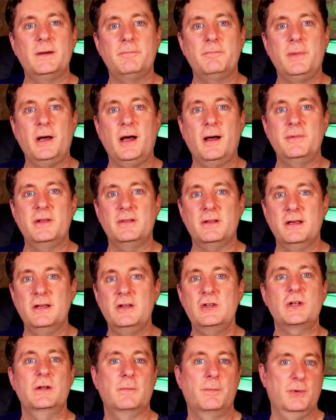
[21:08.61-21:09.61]

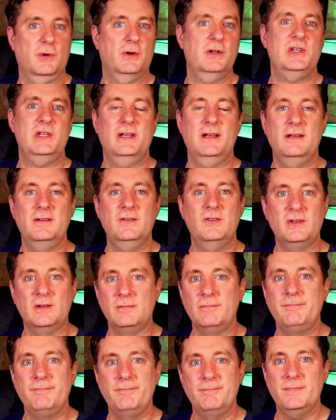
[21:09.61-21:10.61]
population appreciates,
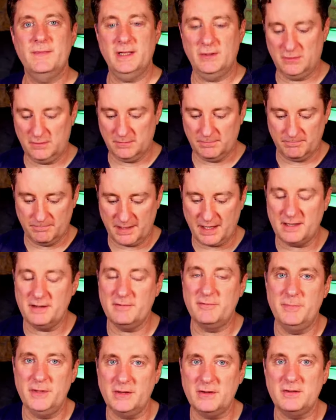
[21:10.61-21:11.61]
and it's kind
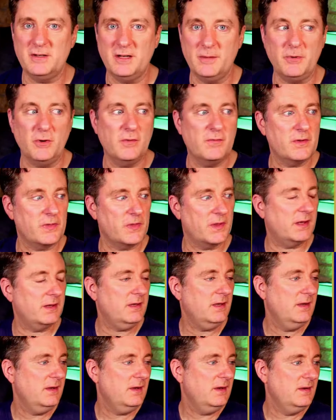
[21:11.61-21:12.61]
of built up over that.
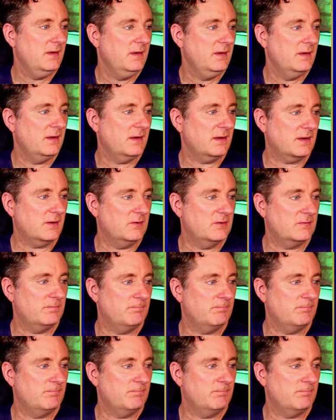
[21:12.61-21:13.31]
Because